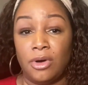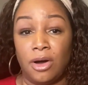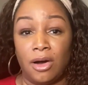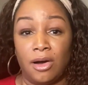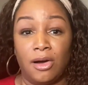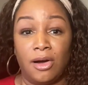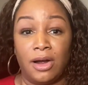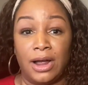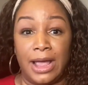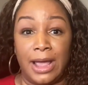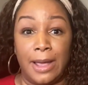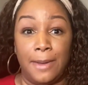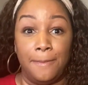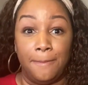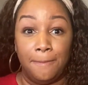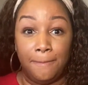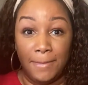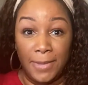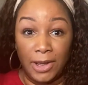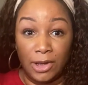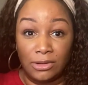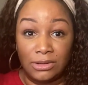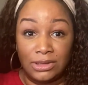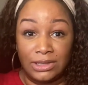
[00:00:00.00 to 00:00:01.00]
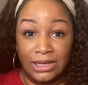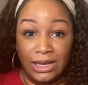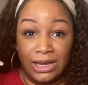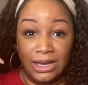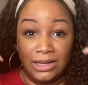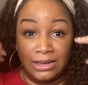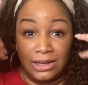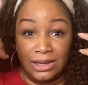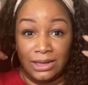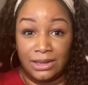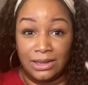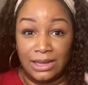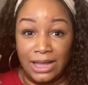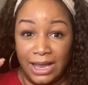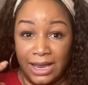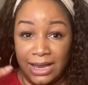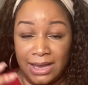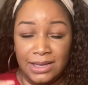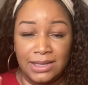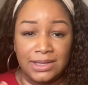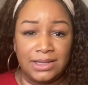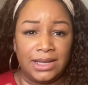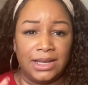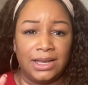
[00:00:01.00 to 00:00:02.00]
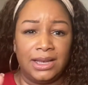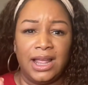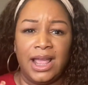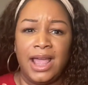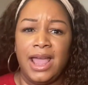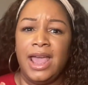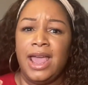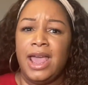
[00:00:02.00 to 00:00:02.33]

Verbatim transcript: are at melting the lace and